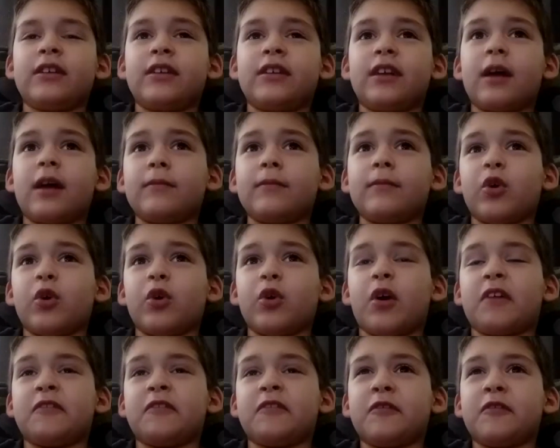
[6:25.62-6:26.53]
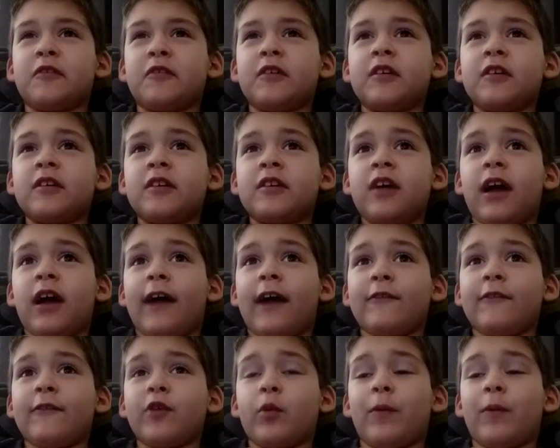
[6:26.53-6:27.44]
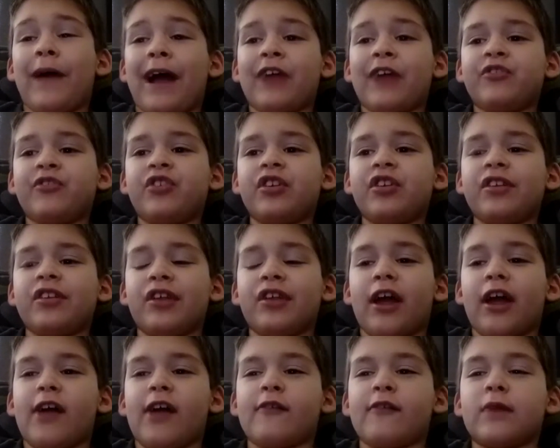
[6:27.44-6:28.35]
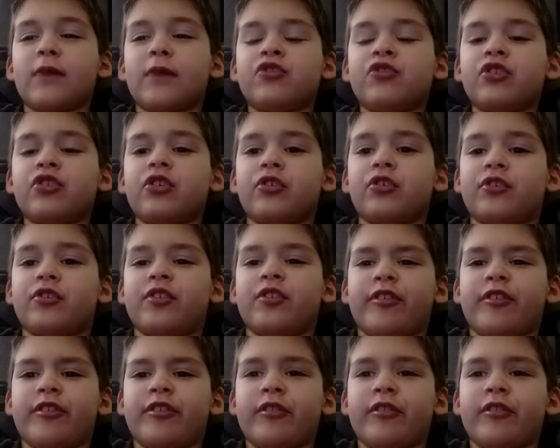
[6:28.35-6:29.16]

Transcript: Yep, you have your patches and I have my shirts.